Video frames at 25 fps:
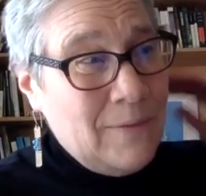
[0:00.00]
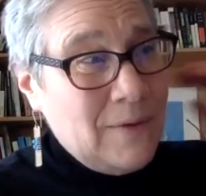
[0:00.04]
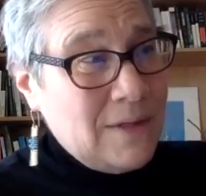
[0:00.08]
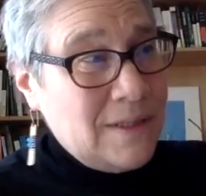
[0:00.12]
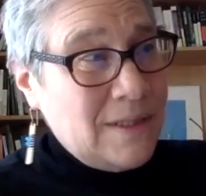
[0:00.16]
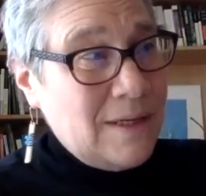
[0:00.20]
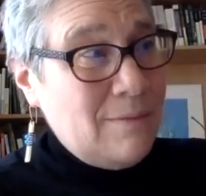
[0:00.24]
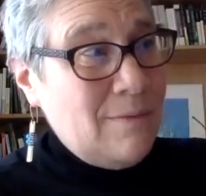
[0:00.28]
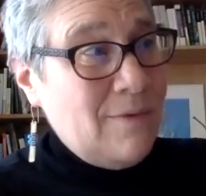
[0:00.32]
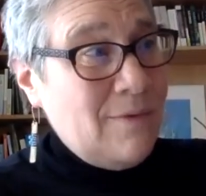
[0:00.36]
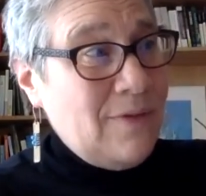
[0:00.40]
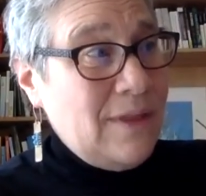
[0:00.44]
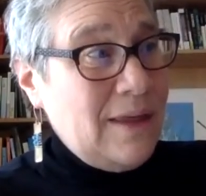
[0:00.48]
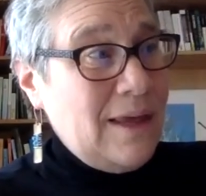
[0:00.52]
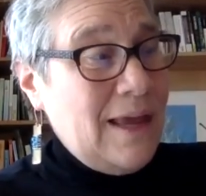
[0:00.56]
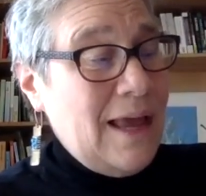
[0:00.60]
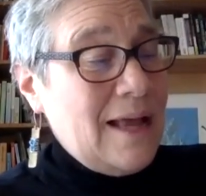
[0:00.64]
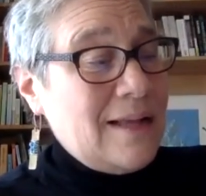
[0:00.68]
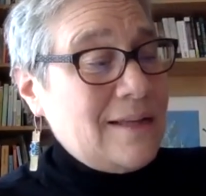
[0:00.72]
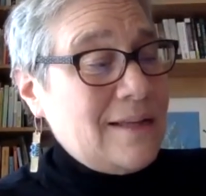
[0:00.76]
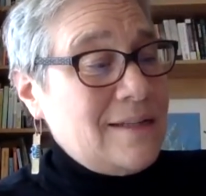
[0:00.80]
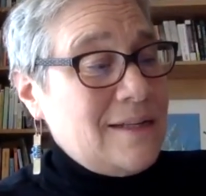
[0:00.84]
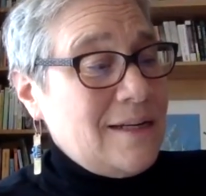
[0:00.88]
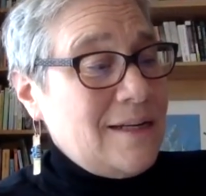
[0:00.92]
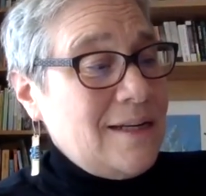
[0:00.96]
some of they
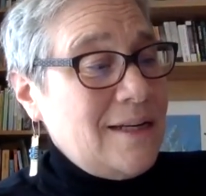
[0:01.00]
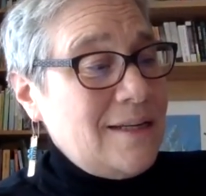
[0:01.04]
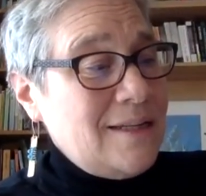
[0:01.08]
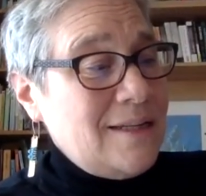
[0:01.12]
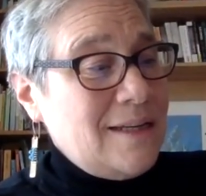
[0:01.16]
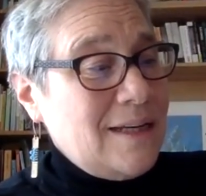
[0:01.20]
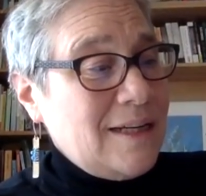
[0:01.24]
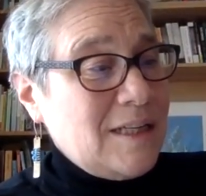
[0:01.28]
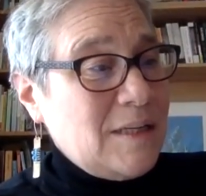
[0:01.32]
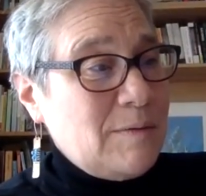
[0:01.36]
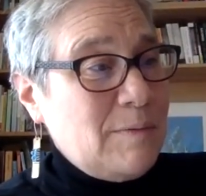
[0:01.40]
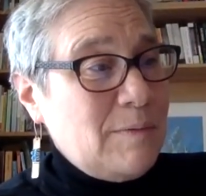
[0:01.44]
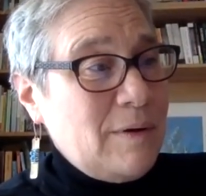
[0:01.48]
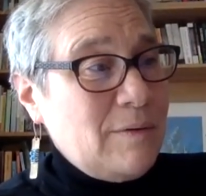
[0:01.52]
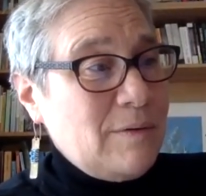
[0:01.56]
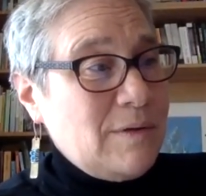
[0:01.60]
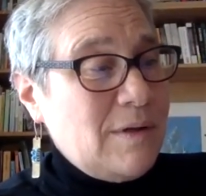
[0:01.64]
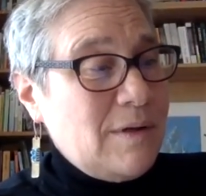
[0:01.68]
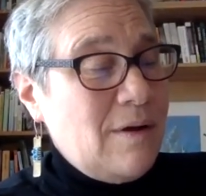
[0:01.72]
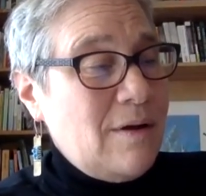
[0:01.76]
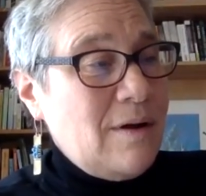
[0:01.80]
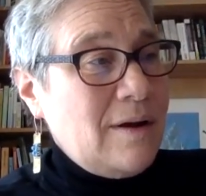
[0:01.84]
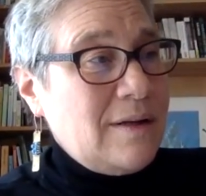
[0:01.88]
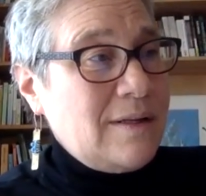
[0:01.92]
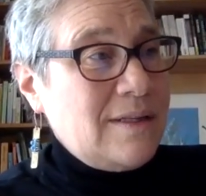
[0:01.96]
had statistics, but it was
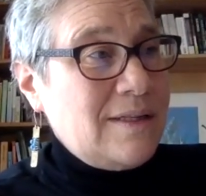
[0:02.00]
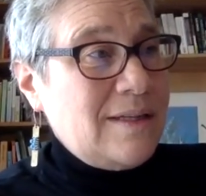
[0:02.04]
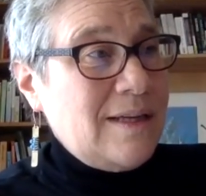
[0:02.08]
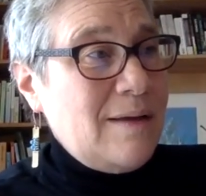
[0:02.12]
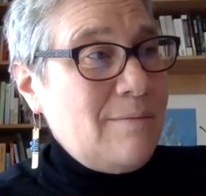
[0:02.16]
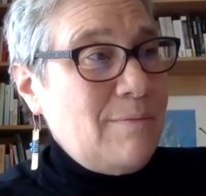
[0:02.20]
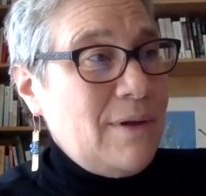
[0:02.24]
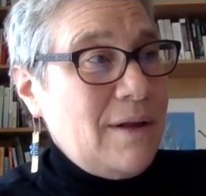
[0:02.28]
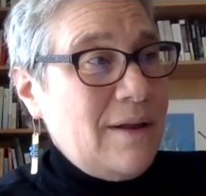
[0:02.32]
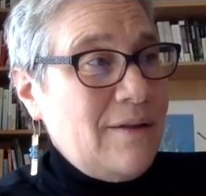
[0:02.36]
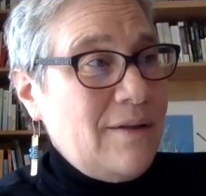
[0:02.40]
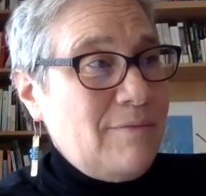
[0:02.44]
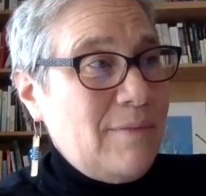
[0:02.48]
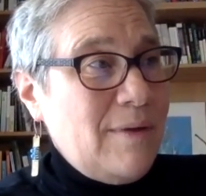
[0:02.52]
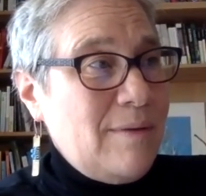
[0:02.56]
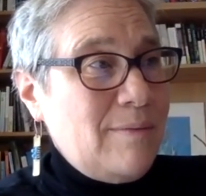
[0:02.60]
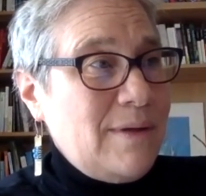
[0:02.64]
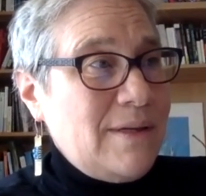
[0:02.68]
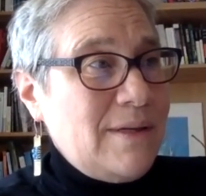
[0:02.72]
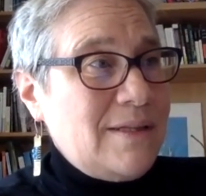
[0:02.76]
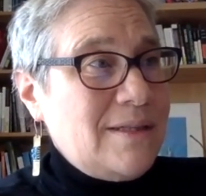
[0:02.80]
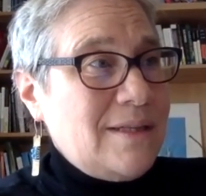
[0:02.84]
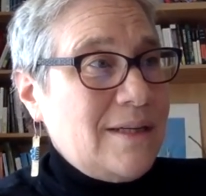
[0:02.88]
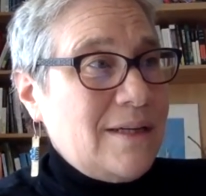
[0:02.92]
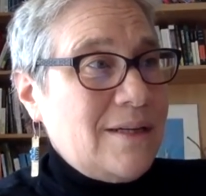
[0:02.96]
on a sample of
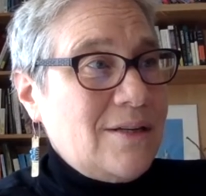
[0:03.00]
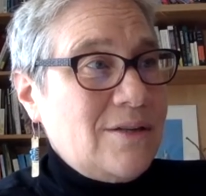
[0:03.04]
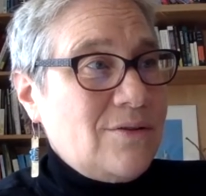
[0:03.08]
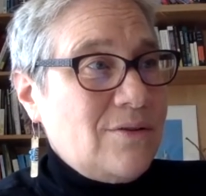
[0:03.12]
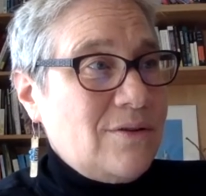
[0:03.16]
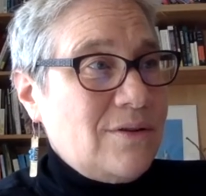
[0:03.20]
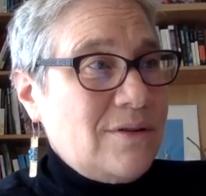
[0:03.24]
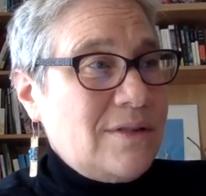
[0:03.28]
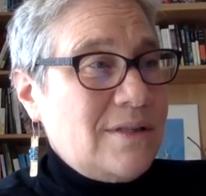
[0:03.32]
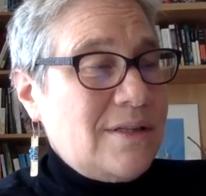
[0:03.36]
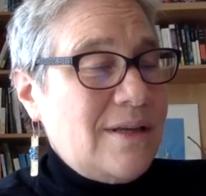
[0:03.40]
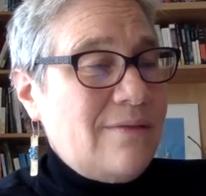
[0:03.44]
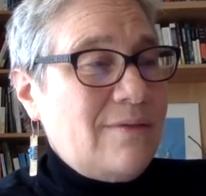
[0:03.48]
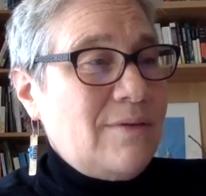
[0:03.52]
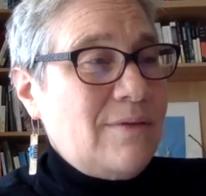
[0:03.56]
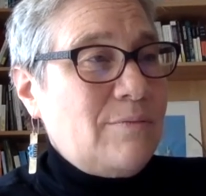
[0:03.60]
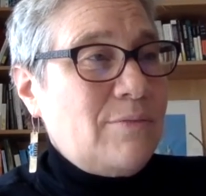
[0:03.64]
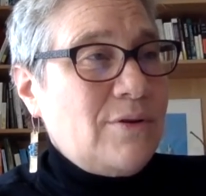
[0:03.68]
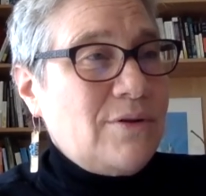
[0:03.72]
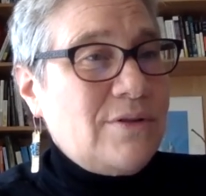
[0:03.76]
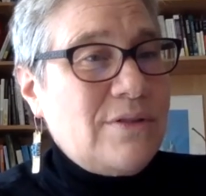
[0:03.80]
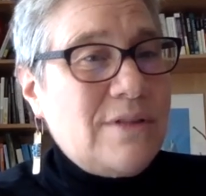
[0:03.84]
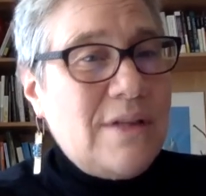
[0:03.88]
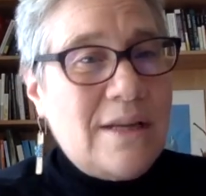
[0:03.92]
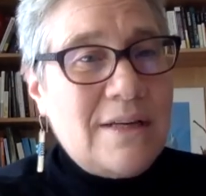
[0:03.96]
maybe six or seven
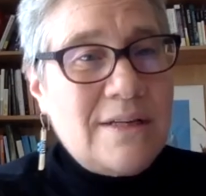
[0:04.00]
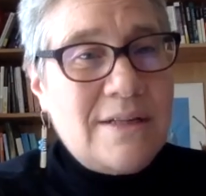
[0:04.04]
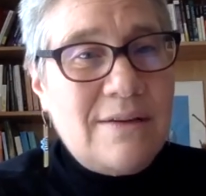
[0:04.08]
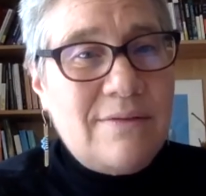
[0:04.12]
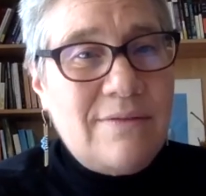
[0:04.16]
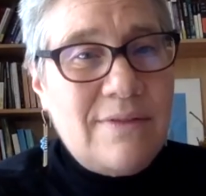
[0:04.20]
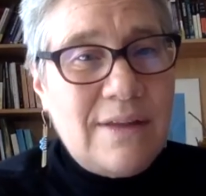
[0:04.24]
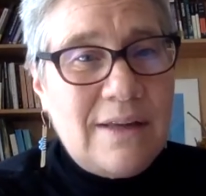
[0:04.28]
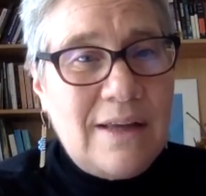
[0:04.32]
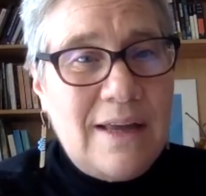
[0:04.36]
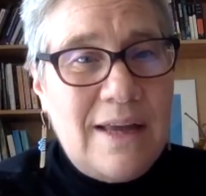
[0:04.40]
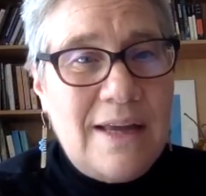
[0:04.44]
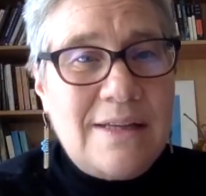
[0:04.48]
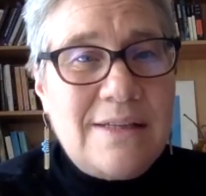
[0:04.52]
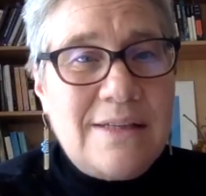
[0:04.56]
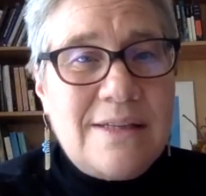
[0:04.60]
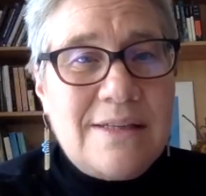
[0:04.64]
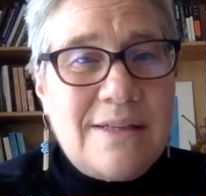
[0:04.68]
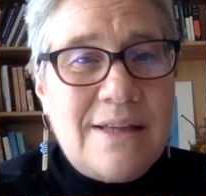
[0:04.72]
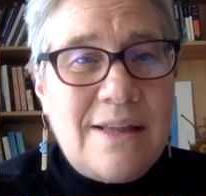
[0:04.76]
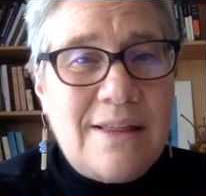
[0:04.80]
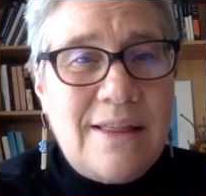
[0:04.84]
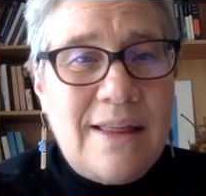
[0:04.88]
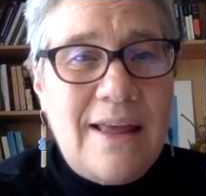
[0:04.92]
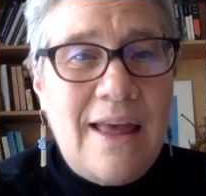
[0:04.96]
percent of the
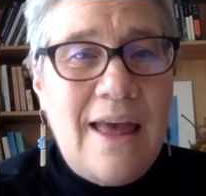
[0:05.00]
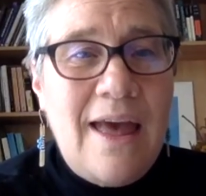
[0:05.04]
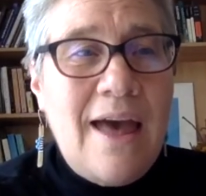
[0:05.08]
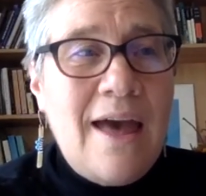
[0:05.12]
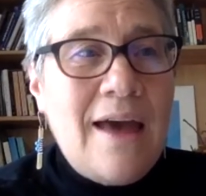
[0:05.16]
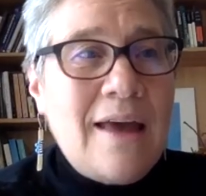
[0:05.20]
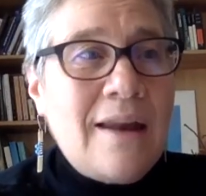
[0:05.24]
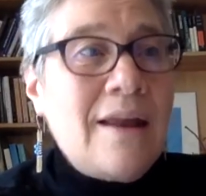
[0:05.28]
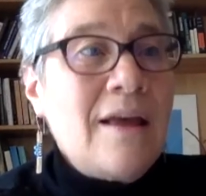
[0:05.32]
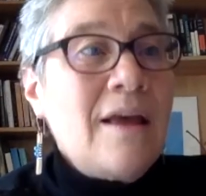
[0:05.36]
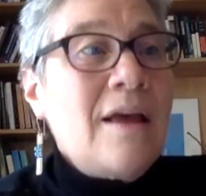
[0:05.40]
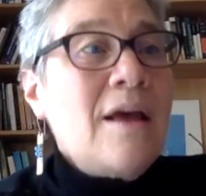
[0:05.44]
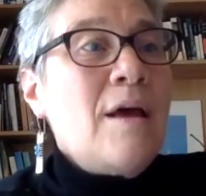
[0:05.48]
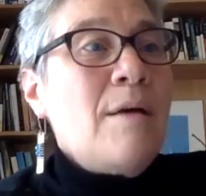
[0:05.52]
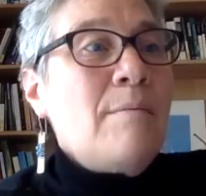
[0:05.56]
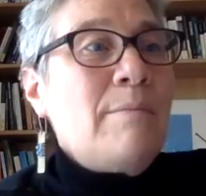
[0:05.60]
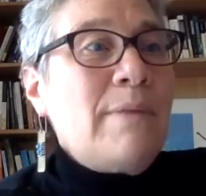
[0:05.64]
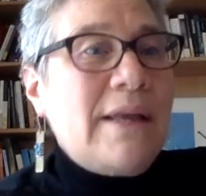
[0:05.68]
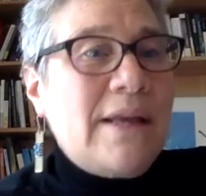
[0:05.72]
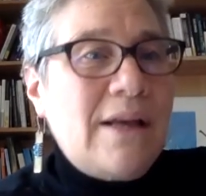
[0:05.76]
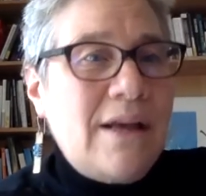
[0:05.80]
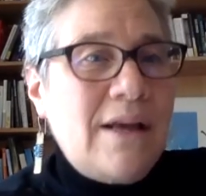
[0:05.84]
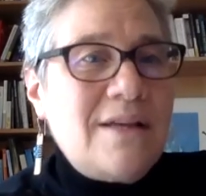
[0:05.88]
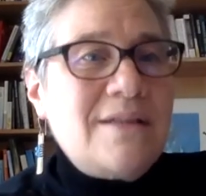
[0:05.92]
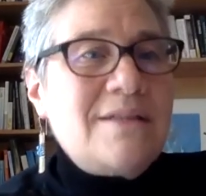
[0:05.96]
cases that they had
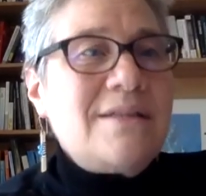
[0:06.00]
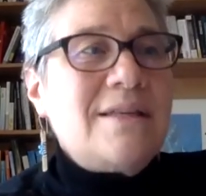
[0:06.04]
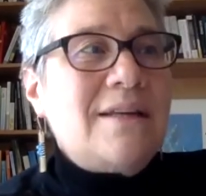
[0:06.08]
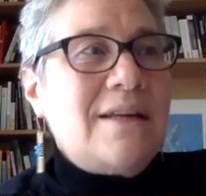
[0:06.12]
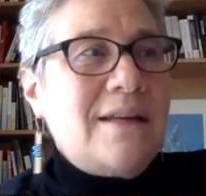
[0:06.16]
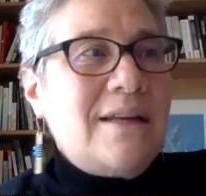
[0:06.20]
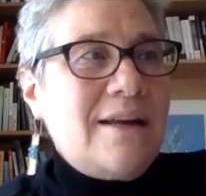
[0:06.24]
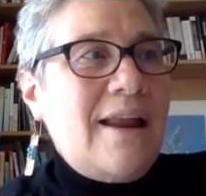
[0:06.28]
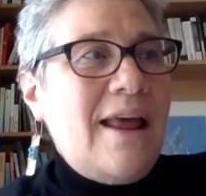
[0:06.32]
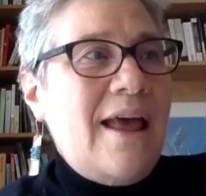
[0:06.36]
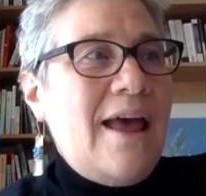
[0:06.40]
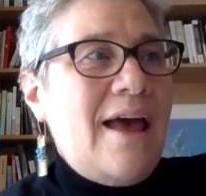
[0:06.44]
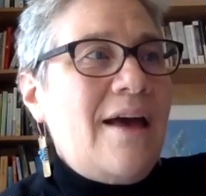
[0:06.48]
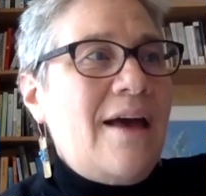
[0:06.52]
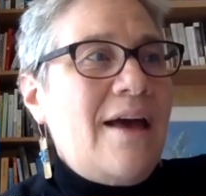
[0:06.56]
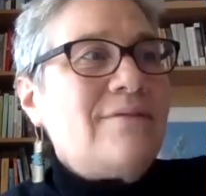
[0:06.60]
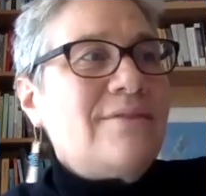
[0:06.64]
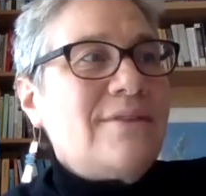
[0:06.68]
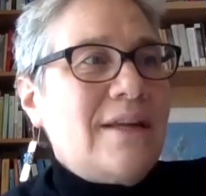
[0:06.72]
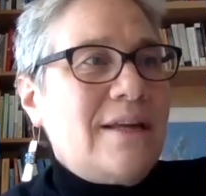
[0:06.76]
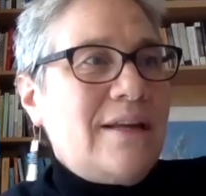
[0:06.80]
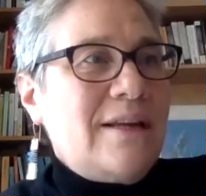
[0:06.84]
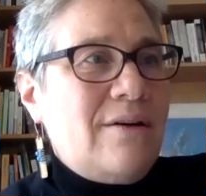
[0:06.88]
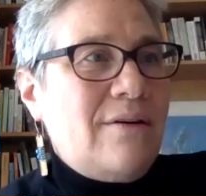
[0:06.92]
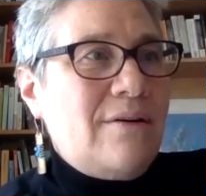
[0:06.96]
because they didn't have
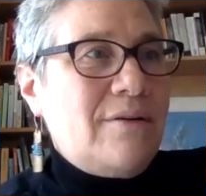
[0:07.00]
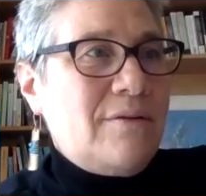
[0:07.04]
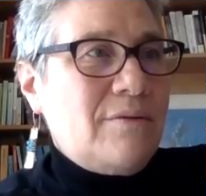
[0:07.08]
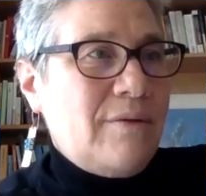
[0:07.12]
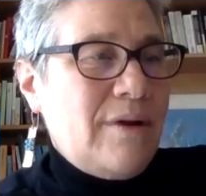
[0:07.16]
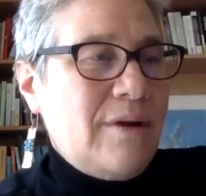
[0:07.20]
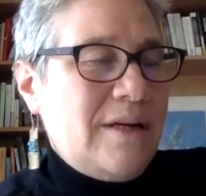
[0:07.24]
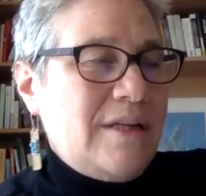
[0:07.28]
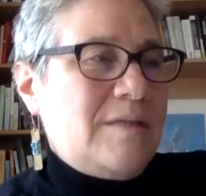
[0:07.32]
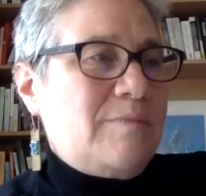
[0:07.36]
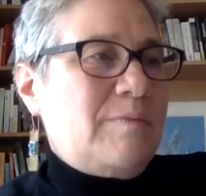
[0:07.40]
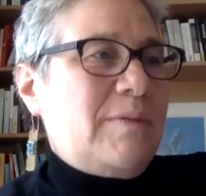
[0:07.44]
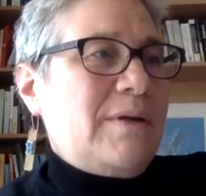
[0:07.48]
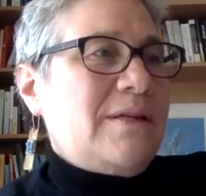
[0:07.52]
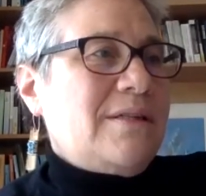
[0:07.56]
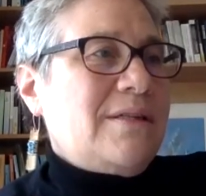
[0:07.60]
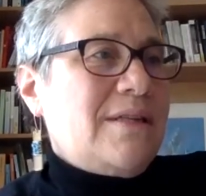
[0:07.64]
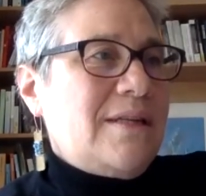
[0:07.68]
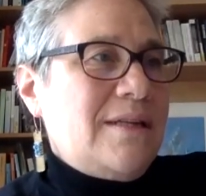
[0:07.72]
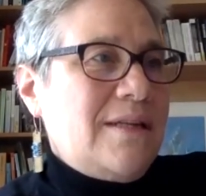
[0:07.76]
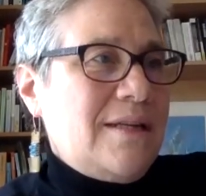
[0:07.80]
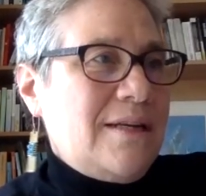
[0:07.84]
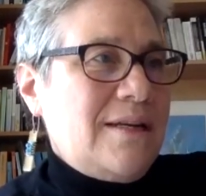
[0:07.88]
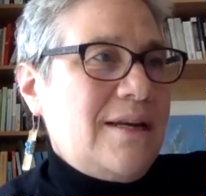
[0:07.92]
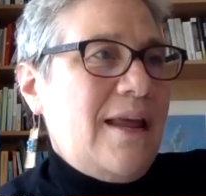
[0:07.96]
data on race, because
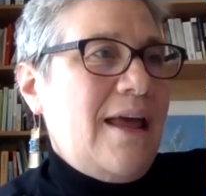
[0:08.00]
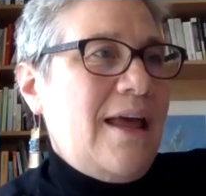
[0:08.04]
they didn't